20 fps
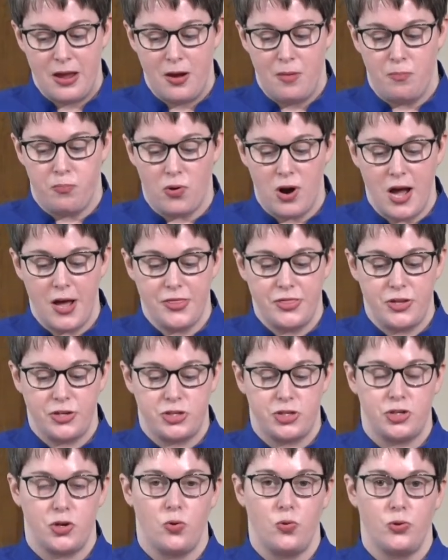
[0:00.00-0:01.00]
brought the
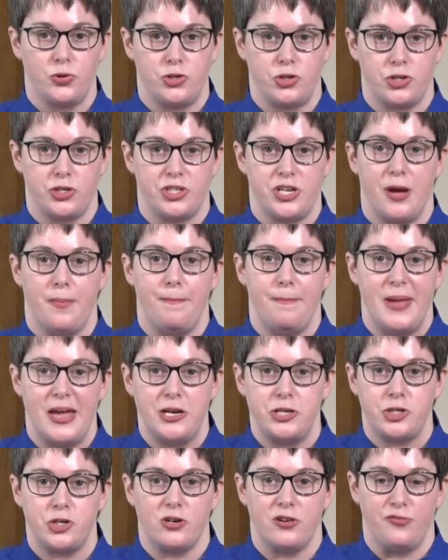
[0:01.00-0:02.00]
soldiers a
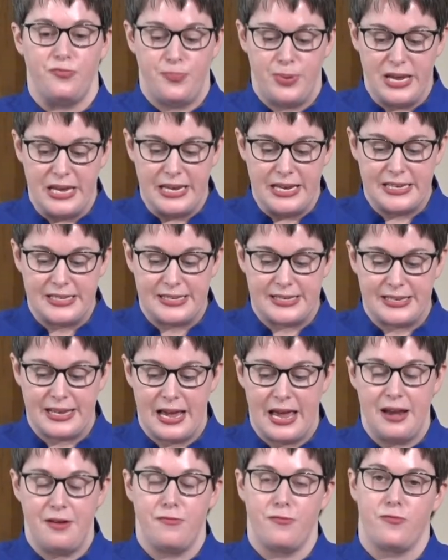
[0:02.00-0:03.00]
measure of peace
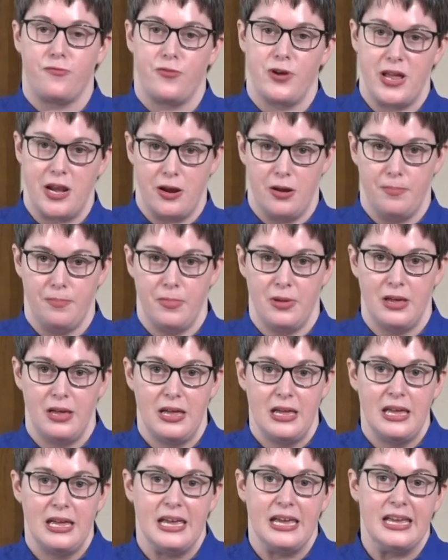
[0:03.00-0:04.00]
and freedom
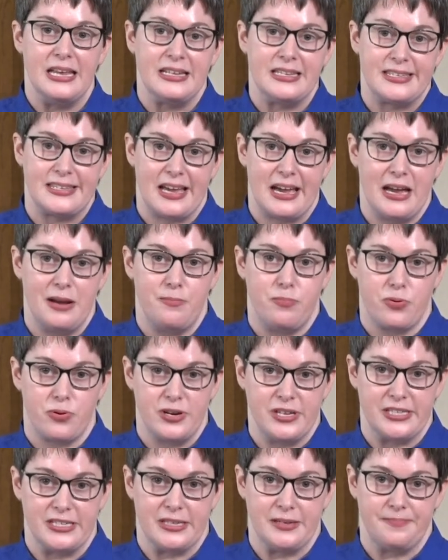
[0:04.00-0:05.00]
inside
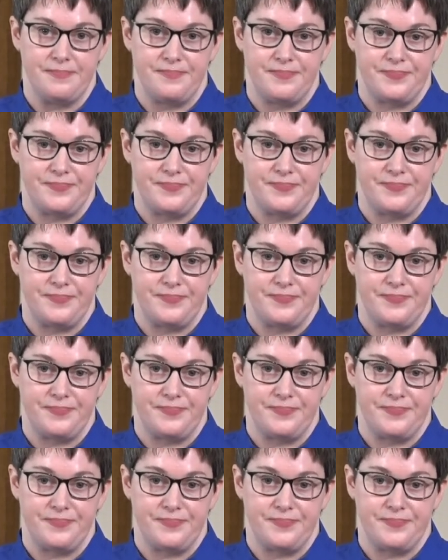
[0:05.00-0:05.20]
prison.